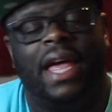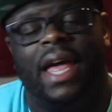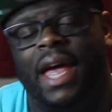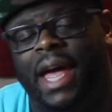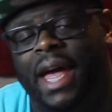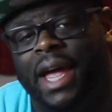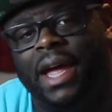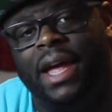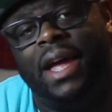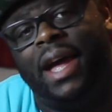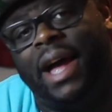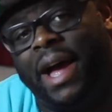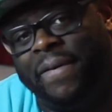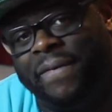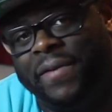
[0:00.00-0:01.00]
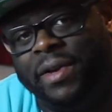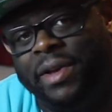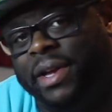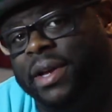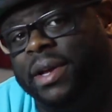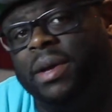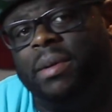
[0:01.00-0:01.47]
Hey, I feel you,
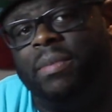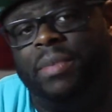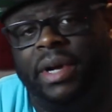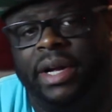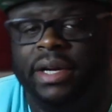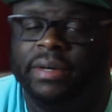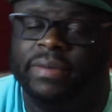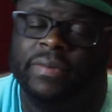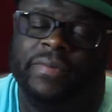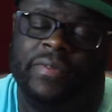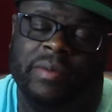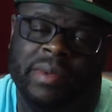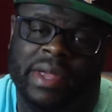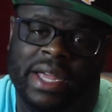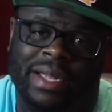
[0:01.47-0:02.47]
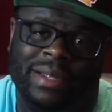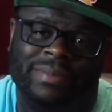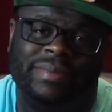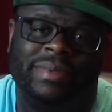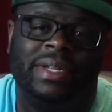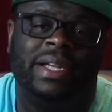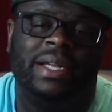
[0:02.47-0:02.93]
but for me,
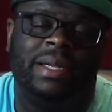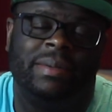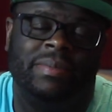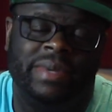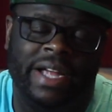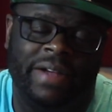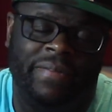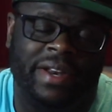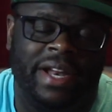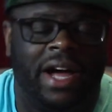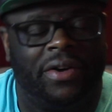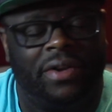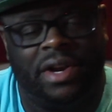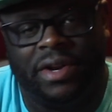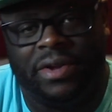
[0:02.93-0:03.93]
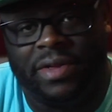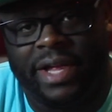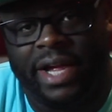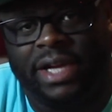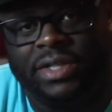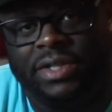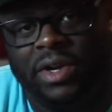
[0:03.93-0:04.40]
definitely not going to do
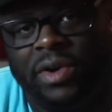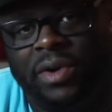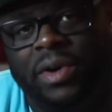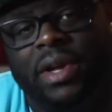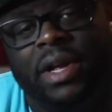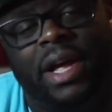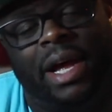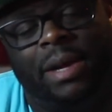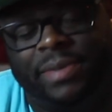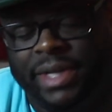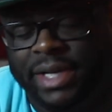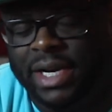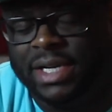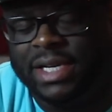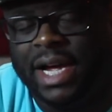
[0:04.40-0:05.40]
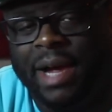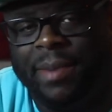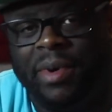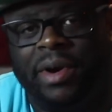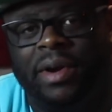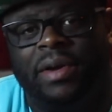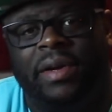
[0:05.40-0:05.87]
that. So I'm setting a timer
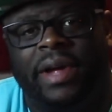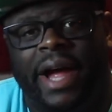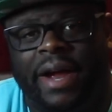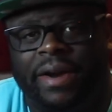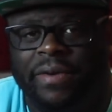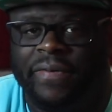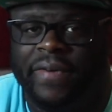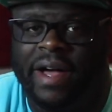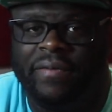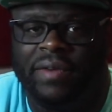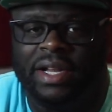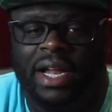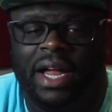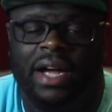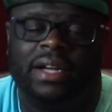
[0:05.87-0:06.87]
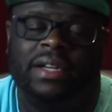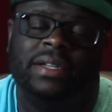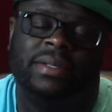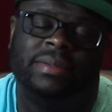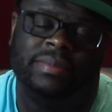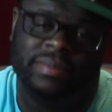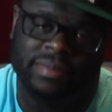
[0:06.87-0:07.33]
after 5 o'clock.
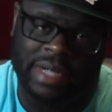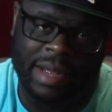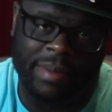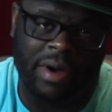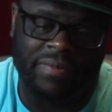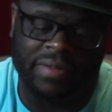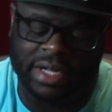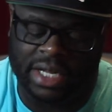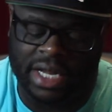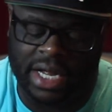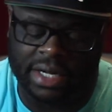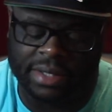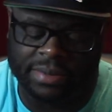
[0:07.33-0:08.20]
I'm off the clock.